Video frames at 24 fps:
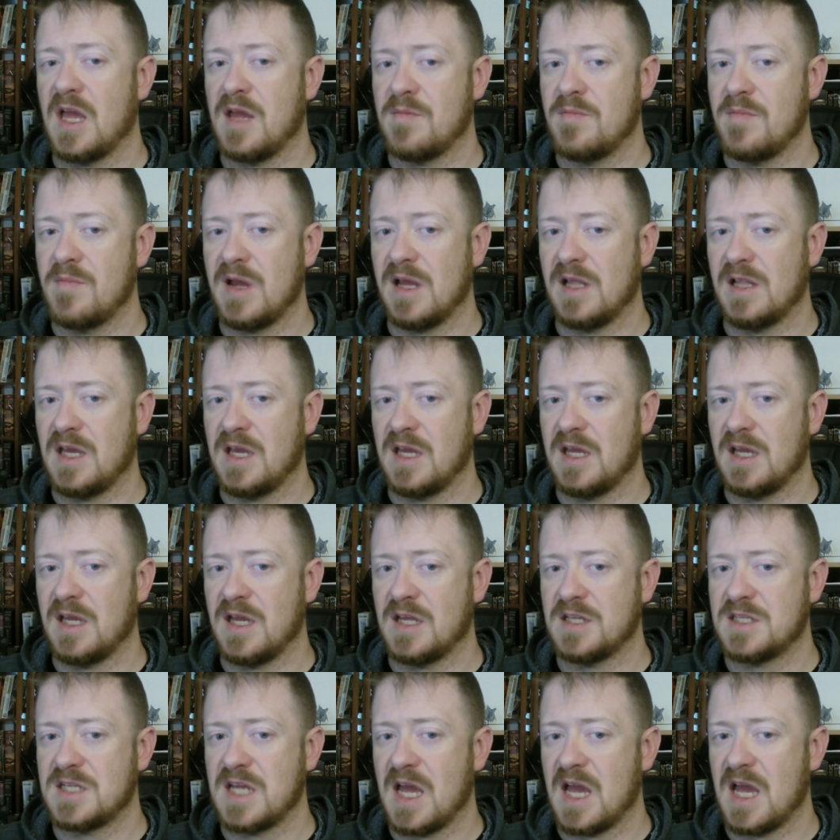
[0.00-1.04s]
melee
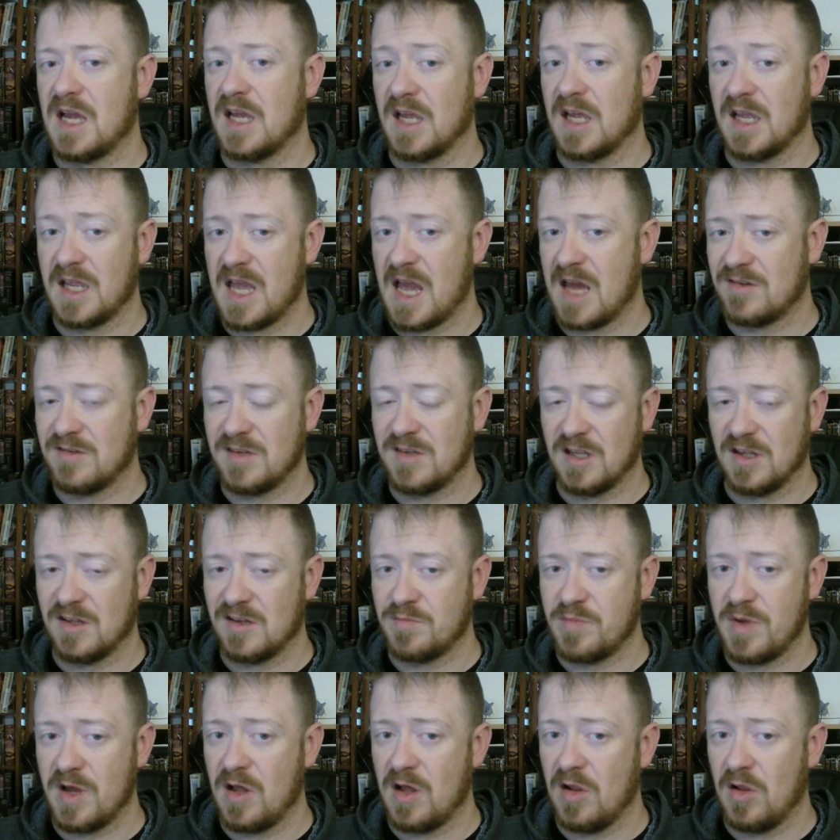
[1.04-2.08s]
attack, casting a
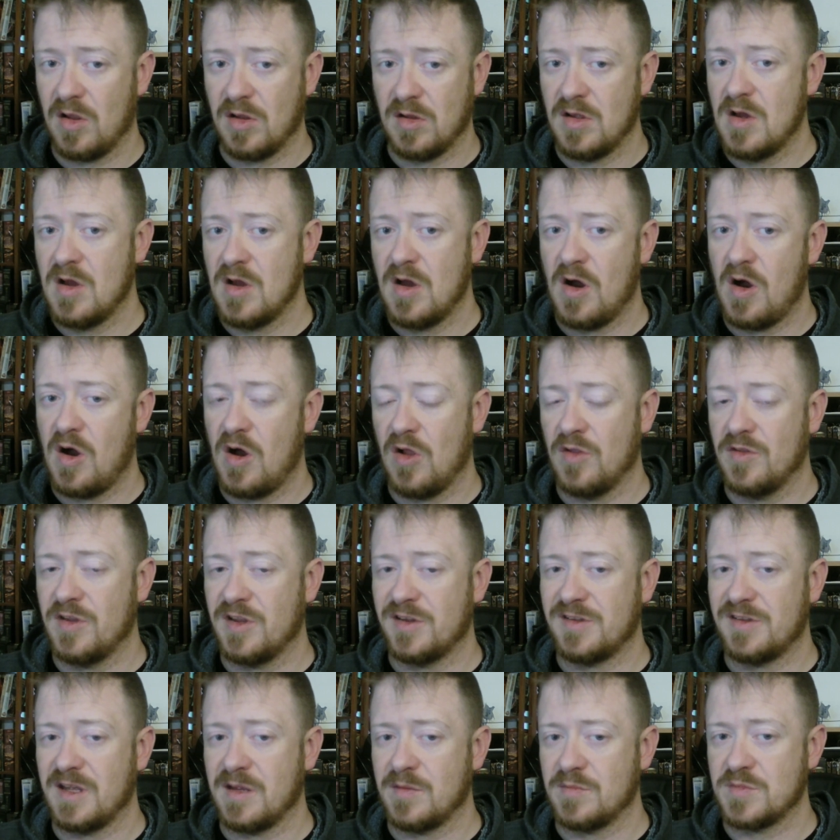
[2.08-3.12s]
spell all in the
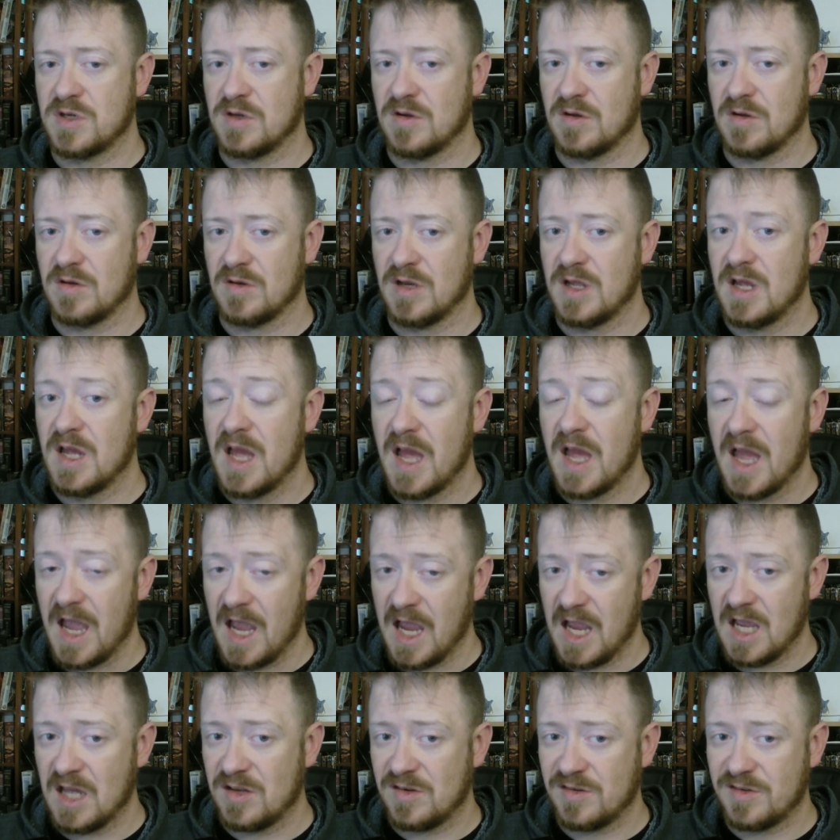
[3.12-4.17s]
same turn,
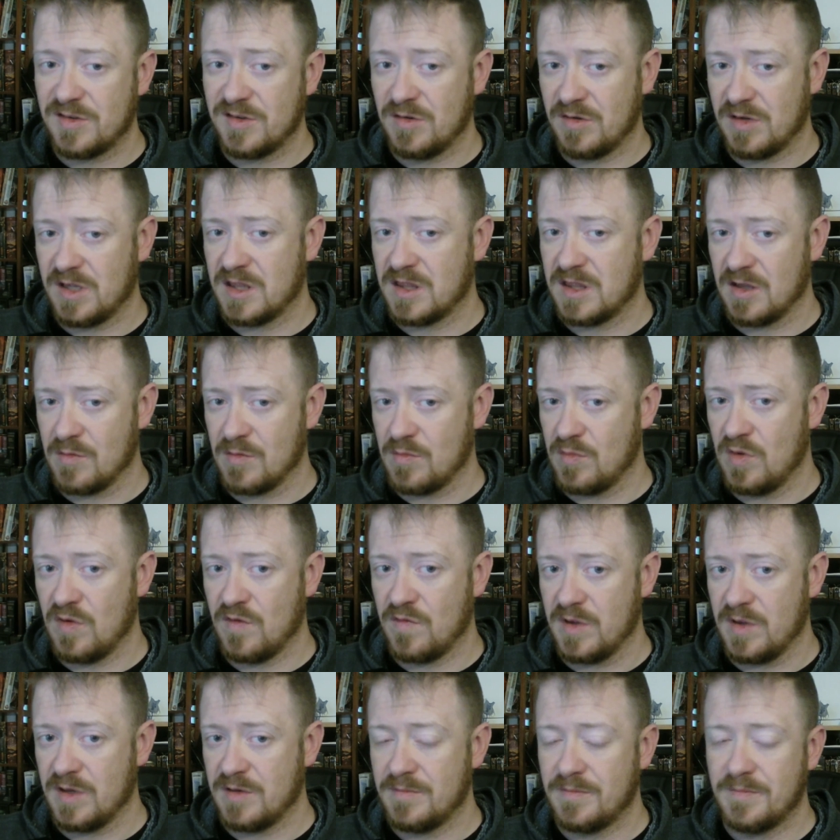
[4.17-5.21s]
and still get their
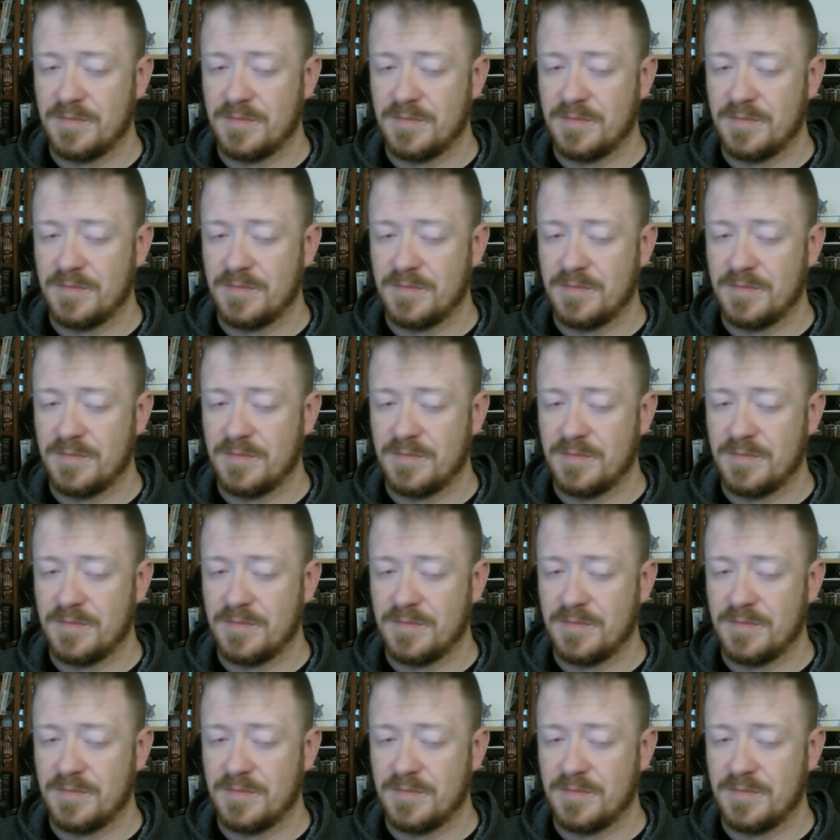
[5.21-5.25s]
movement.